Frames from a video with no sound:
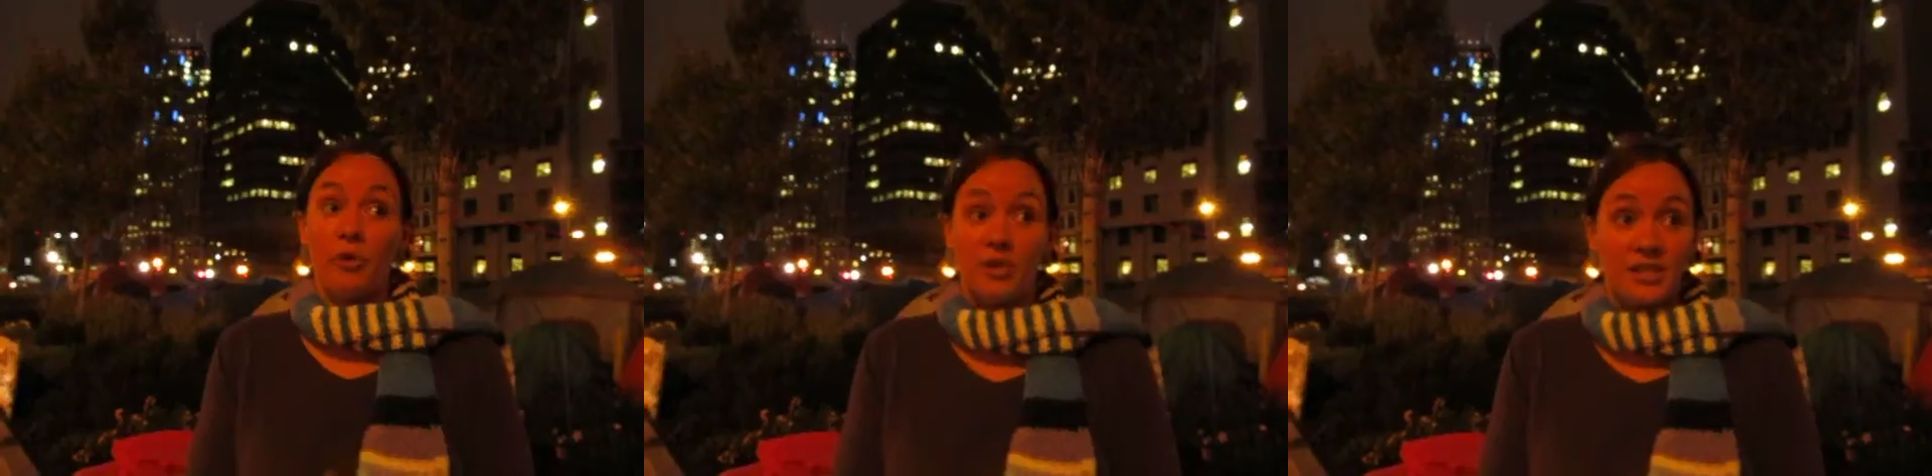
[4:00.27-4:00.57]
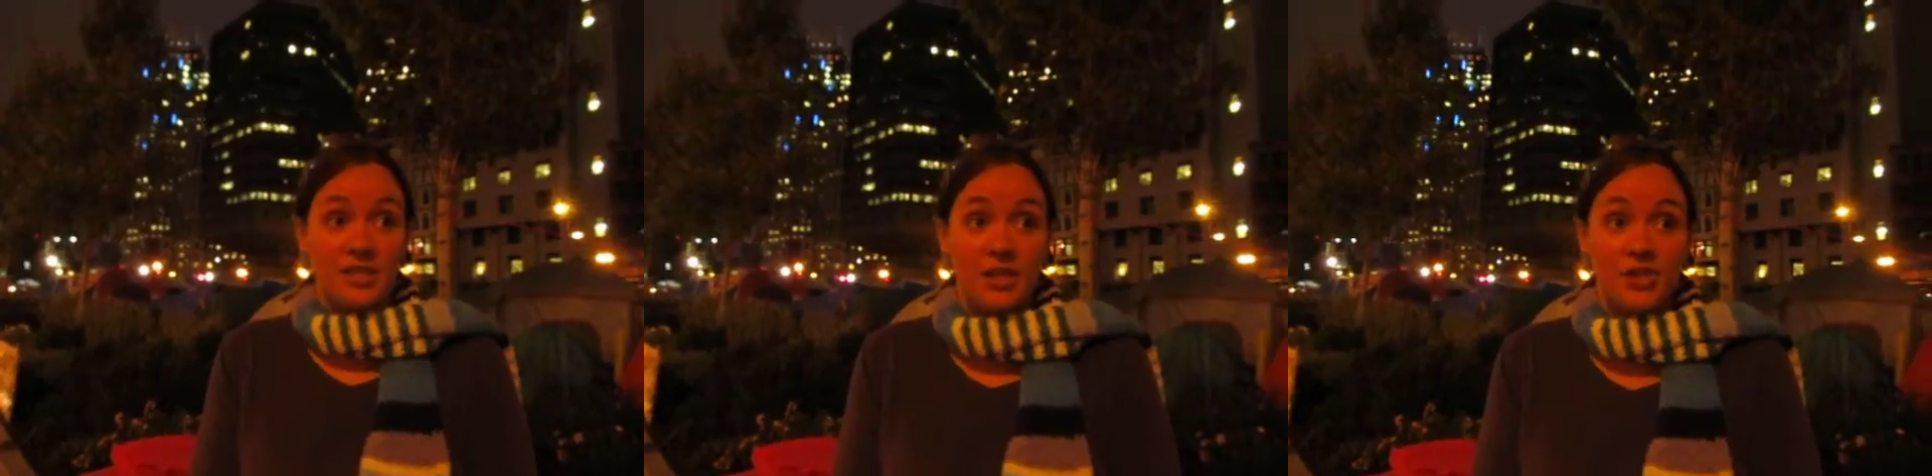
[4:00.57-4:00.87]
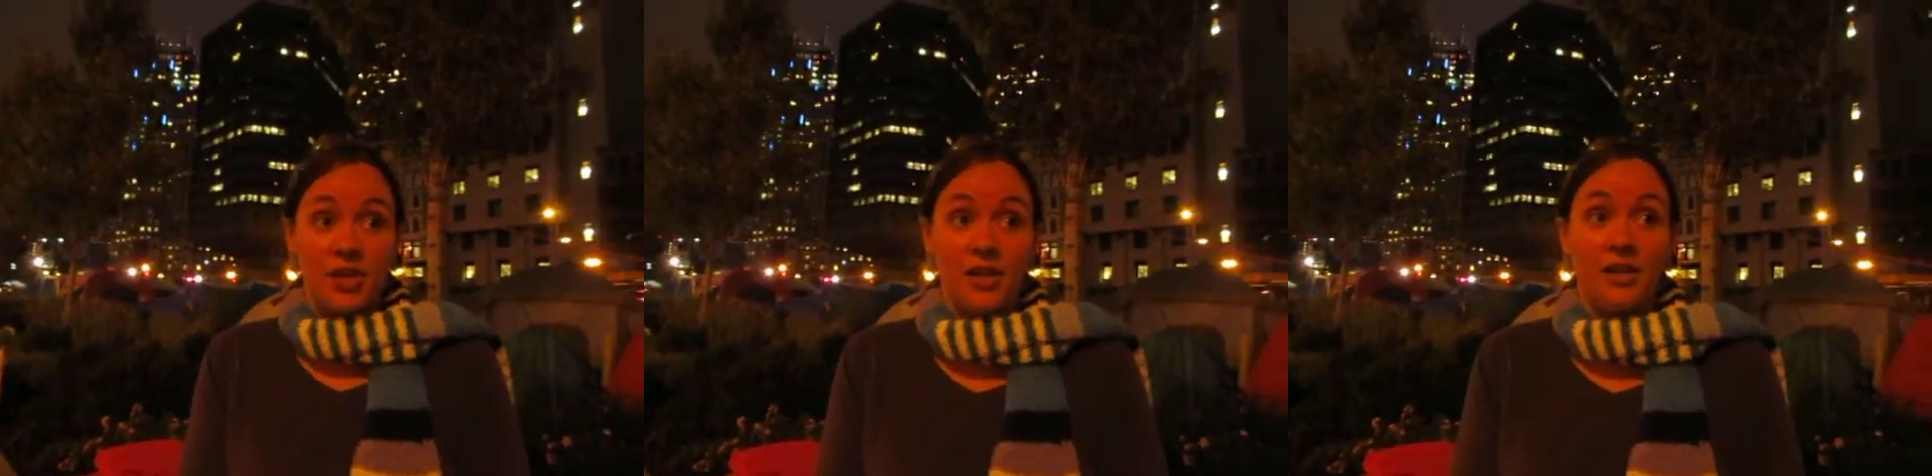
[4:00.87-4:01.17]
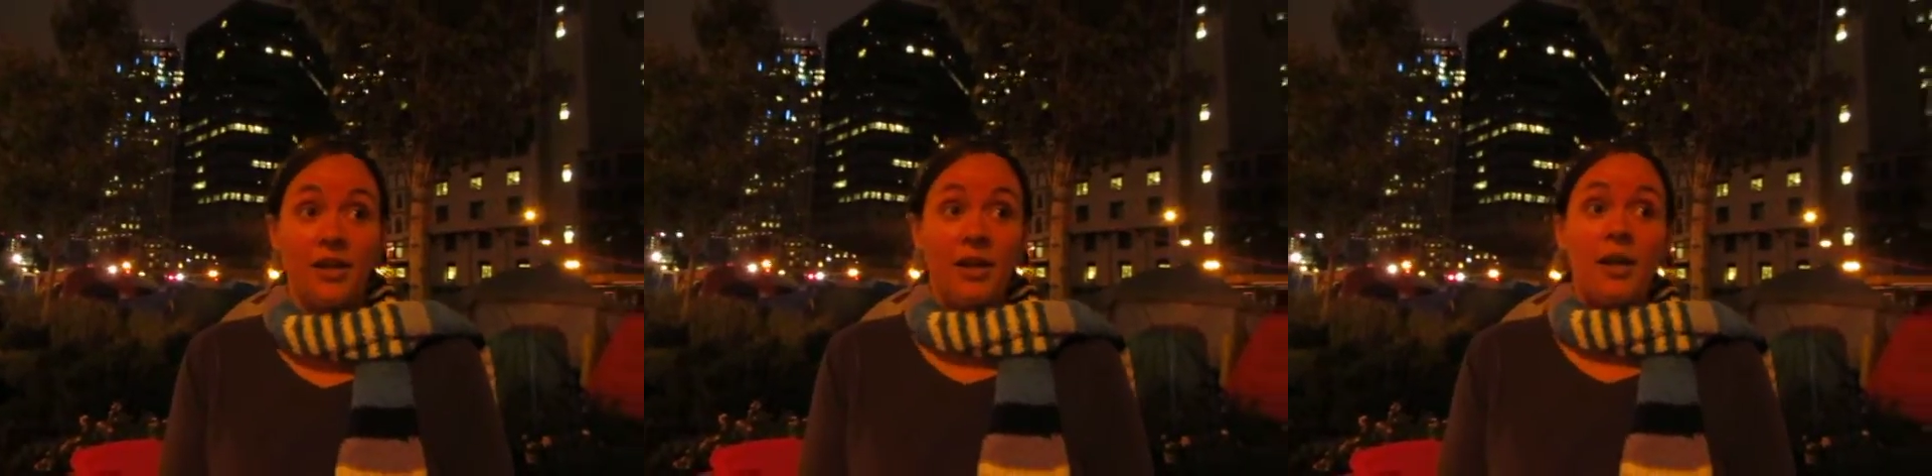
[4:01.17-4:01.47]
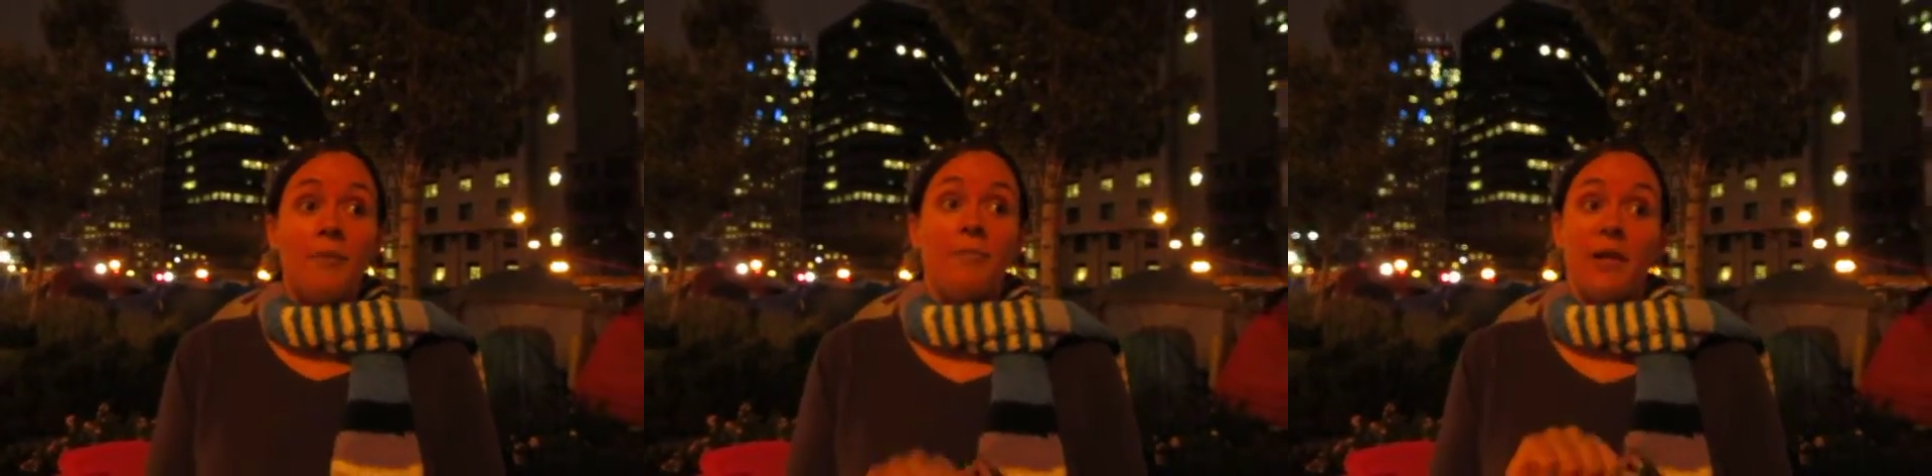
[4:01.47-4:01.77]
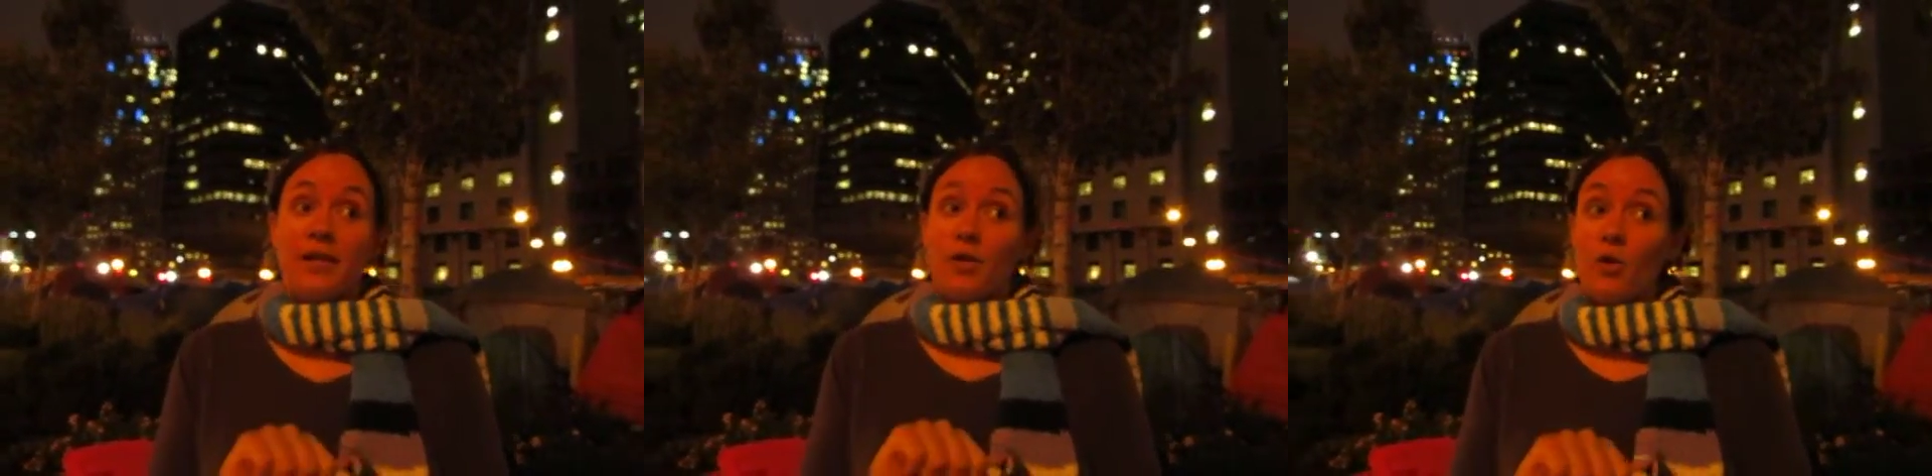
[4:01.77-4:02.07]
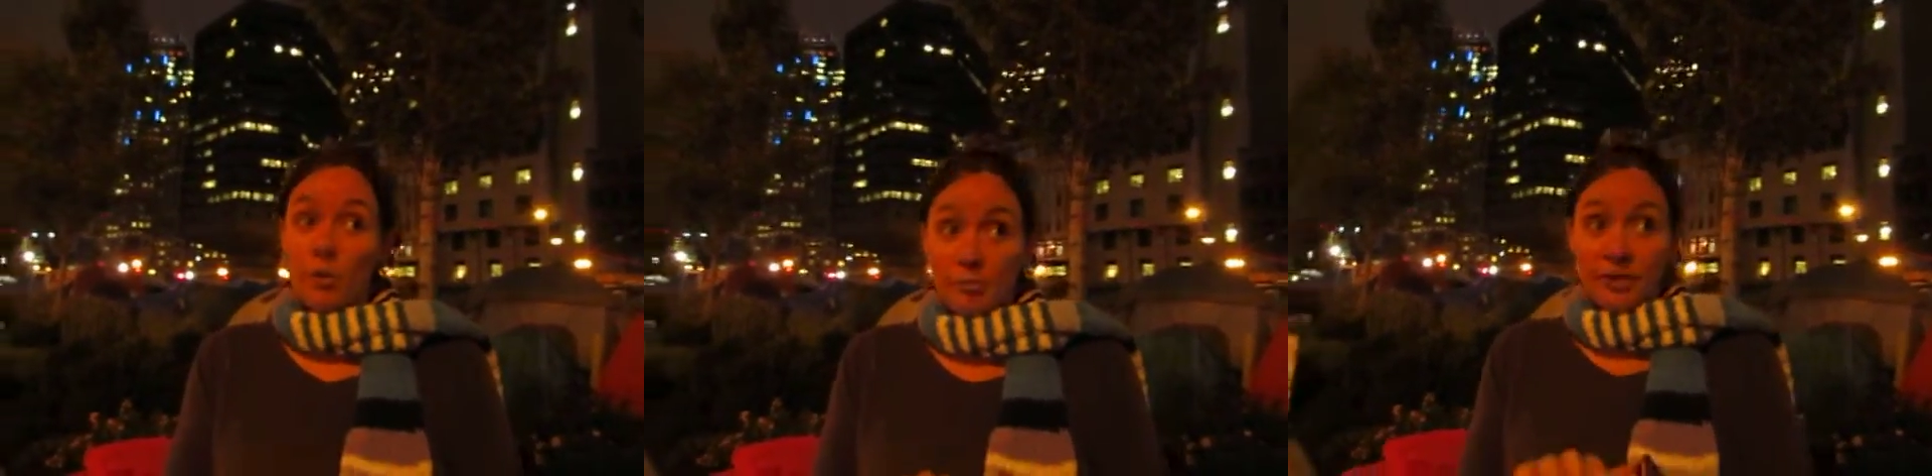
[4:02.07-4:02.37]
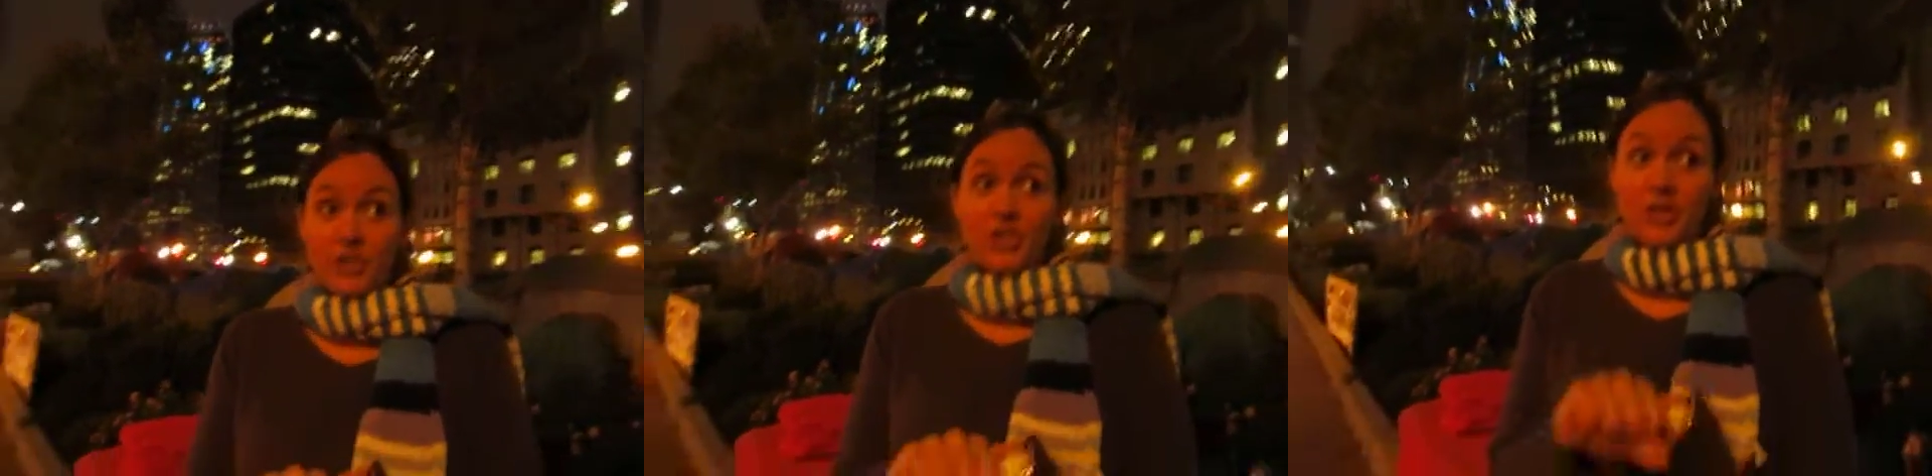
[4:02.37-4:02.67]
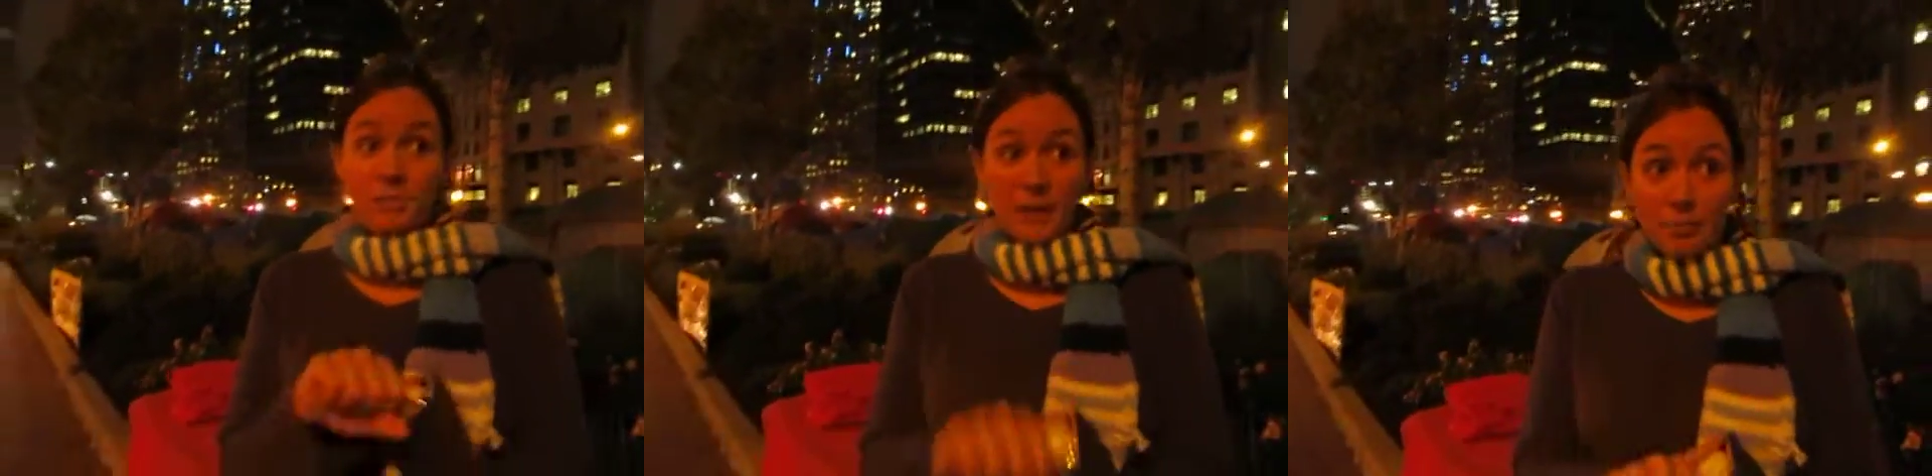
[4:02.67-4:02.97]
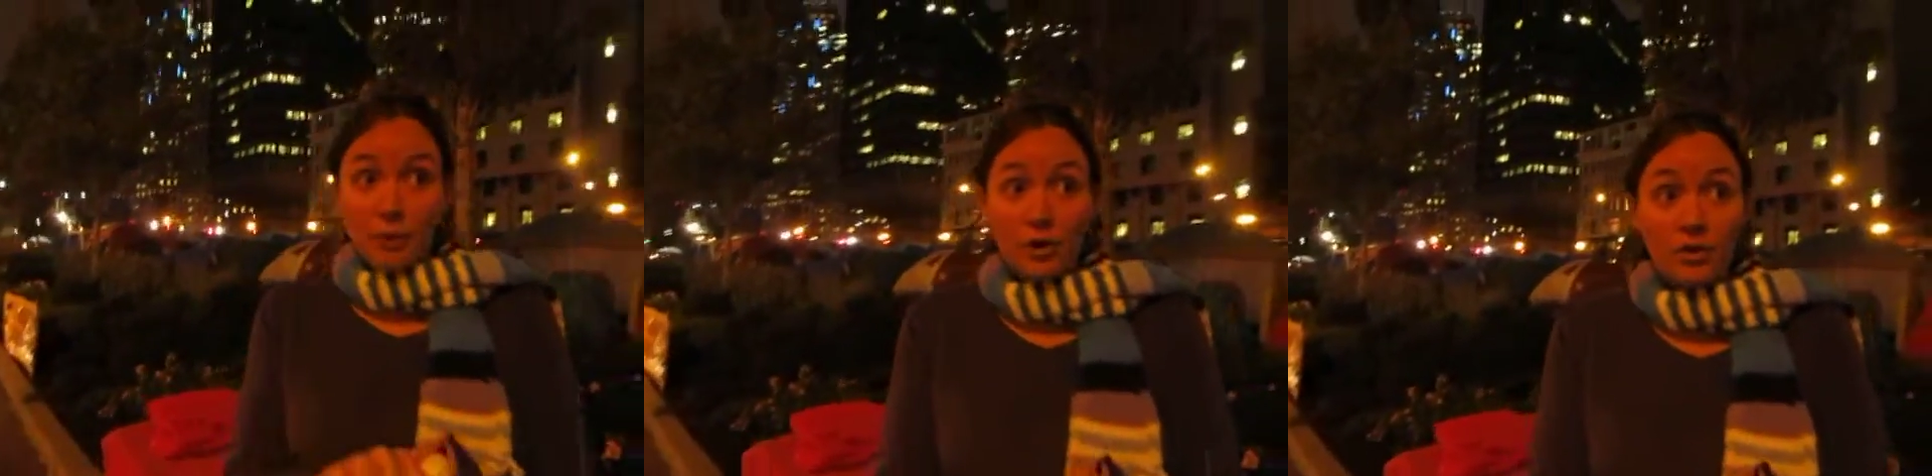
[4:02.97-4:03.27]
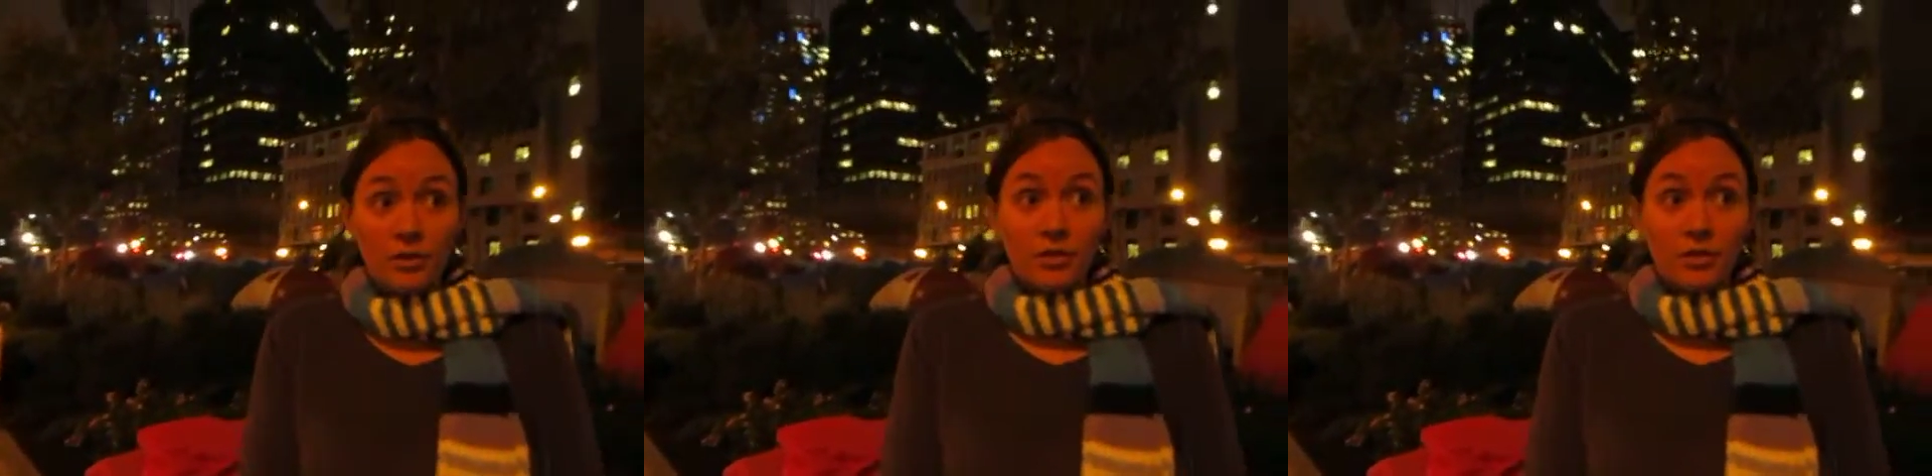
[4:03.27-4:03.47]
Court decision, making corporations people.